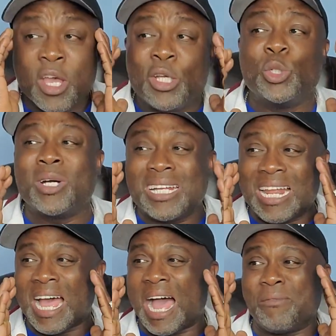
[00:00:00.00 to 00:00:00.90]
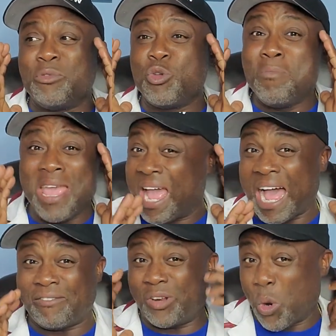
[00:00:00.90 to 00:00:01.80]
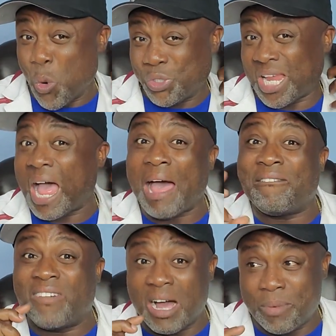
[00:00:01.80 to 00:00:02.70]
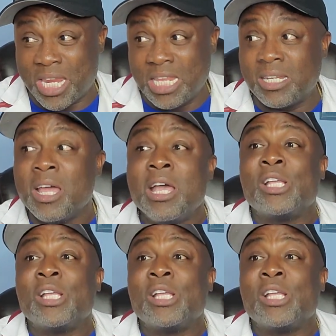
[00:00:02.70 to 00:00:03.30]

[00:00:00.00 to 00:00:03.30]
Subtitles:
You may have nausea, vomiting.